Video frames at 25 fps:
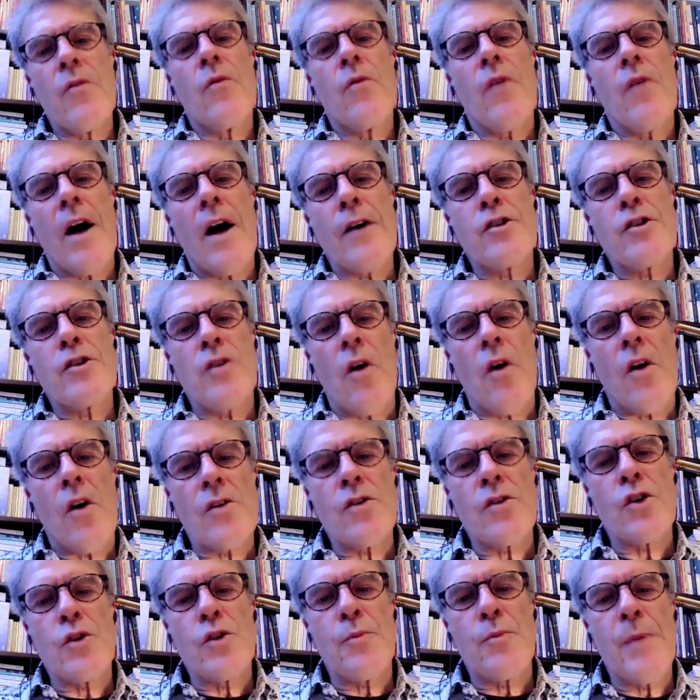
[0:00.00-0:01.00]

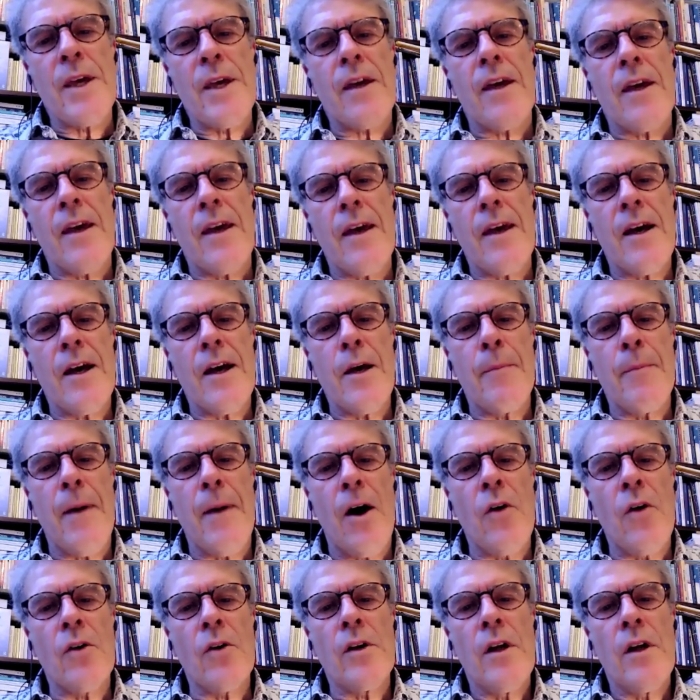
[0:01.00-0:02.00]
also speak here
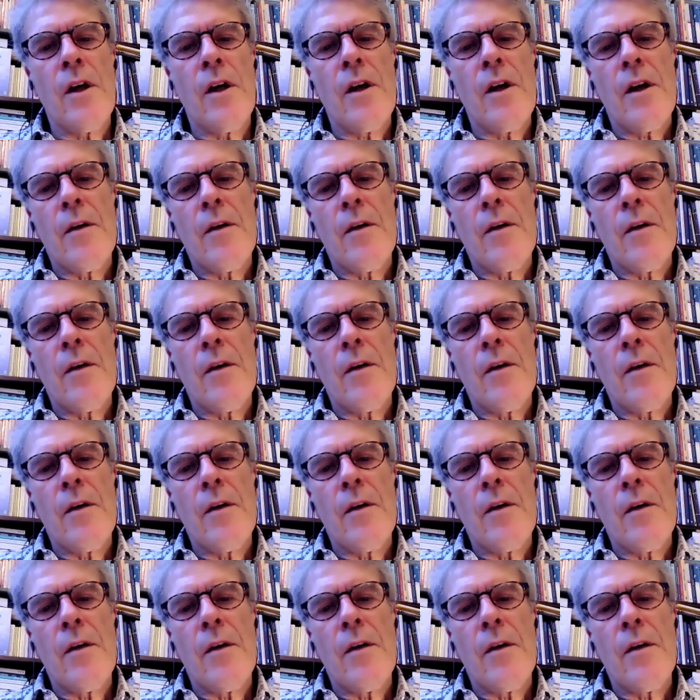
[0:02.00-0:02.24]
about